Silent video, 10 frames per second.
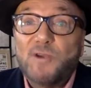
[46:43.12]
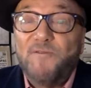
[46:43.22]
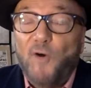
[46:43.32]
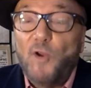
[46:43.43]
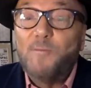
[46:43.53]

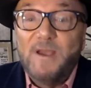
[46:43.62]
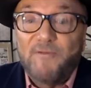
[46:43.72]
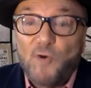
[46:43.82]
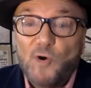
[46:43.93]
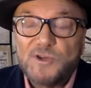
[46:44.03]
But you can
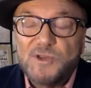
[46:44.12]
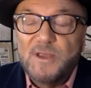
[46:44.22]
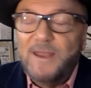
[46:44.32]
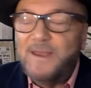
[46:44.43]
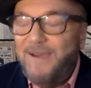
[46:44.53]
follow me, of
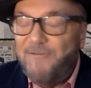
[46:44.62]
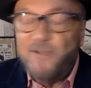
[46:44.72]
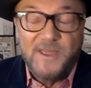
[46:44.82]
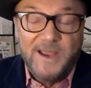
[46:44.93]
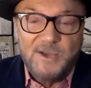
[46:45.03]
course,
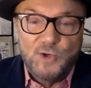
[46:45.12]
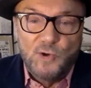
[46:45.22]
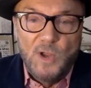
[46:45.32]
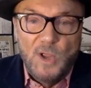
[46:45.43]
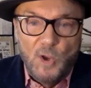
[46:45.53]
in everything
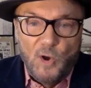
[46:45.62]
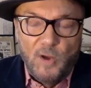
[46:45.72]
I do